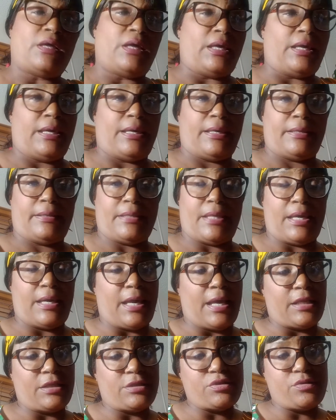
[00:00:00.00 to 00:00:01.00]
hey, I
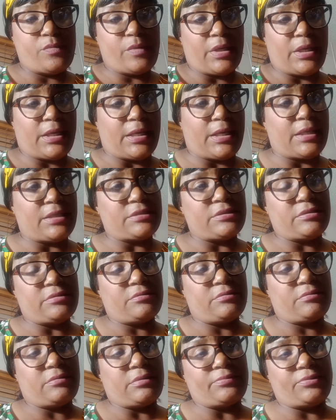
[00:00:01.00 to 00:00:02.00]
gotta do what I gotta
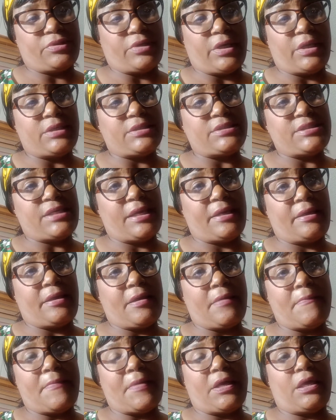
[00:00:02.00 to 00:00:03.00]
do. I'm trying to take
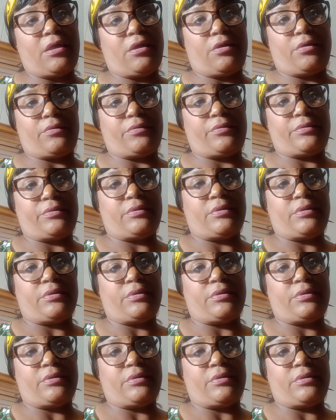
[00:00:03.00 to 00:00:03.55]
care of my health.